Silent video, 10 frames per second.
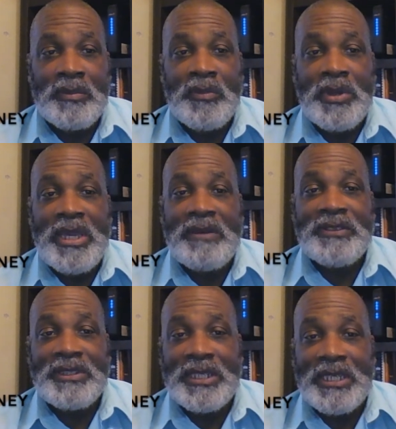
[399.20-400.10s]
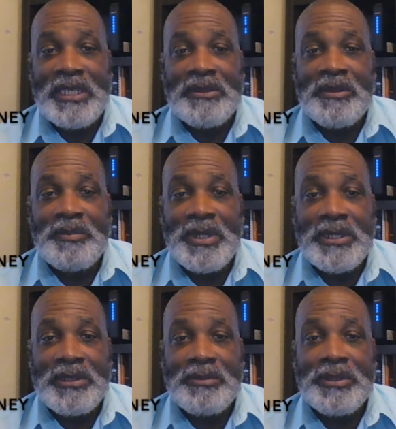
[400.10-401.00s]
We have seen or
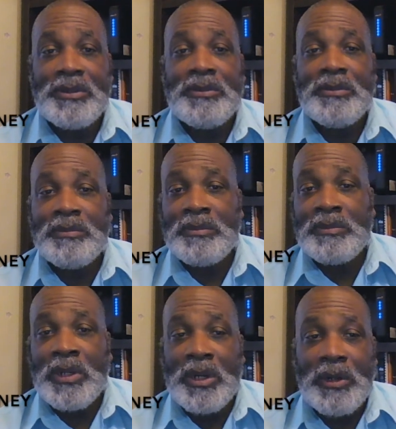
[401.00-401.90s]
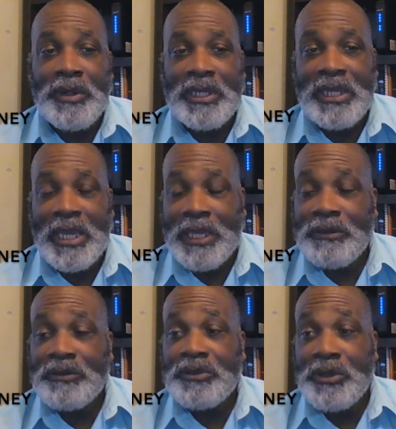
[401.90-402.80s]
been through
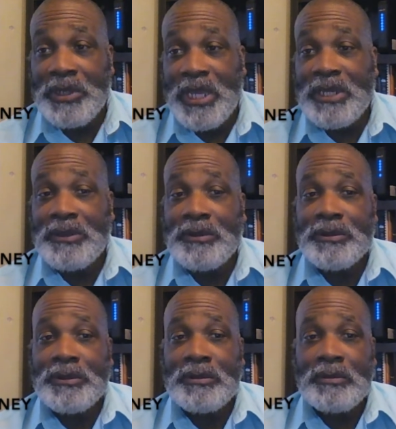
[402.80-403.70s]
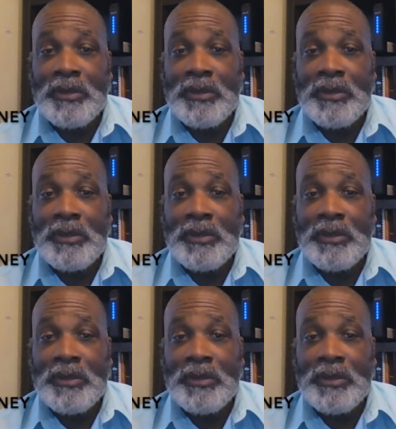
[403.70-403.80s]
hurricanes, tornadoes,